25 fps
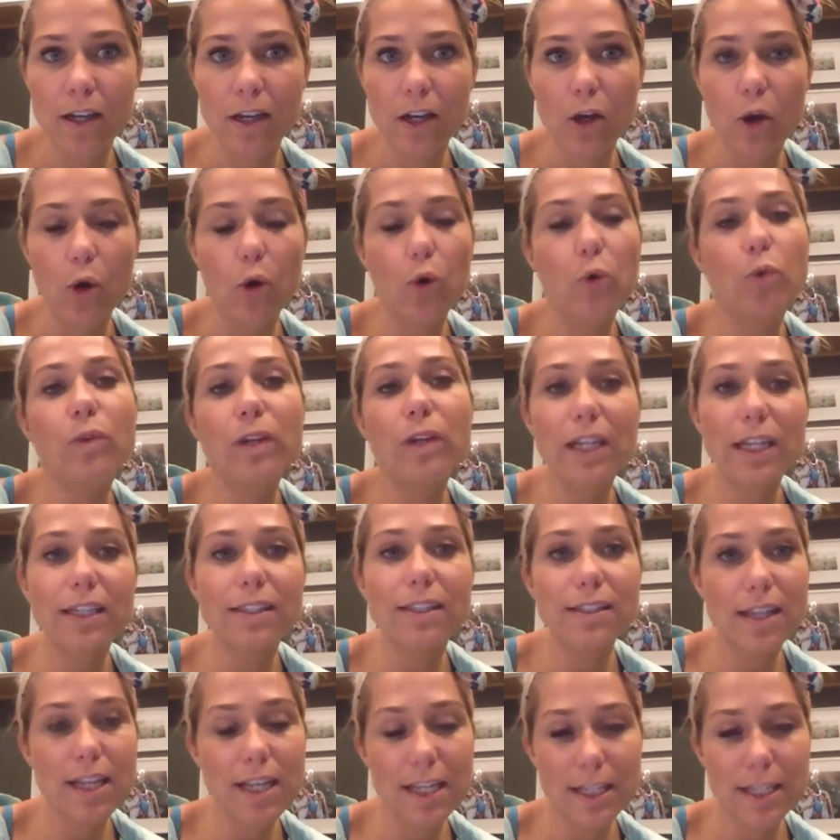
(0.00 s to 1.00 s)
Who needs
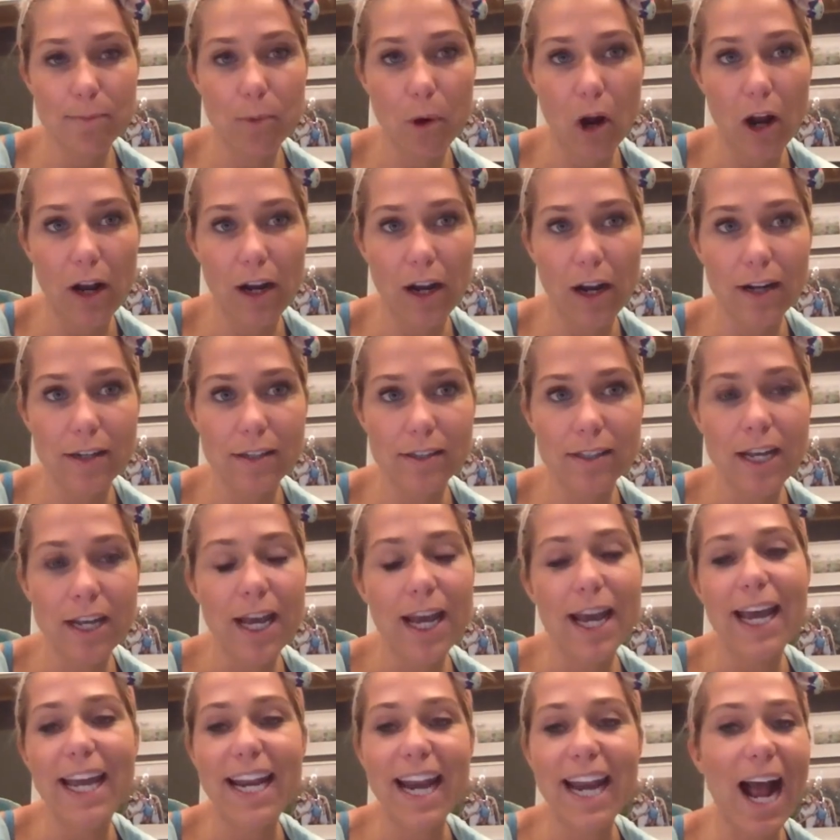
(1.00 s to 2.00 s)
these products?
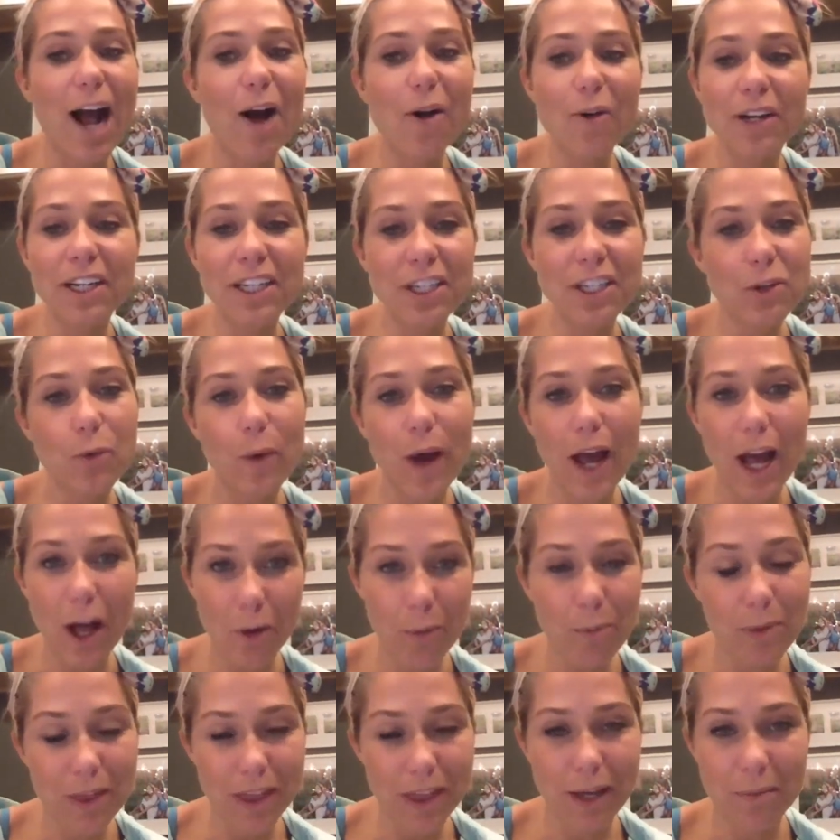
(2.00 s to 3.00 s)
And how can you
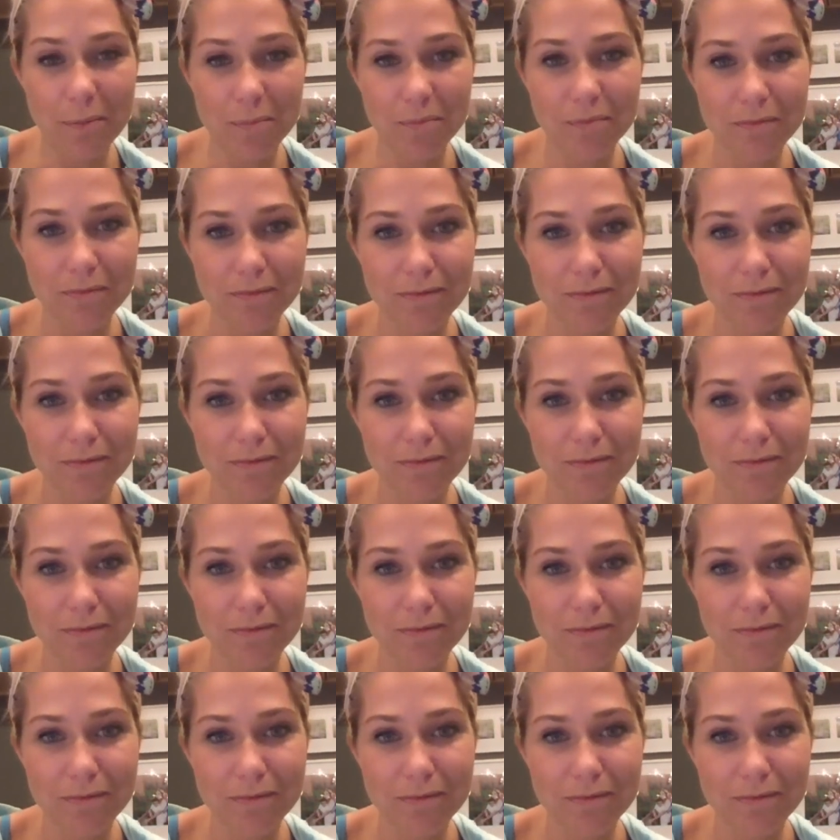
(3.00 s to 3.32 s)
help them?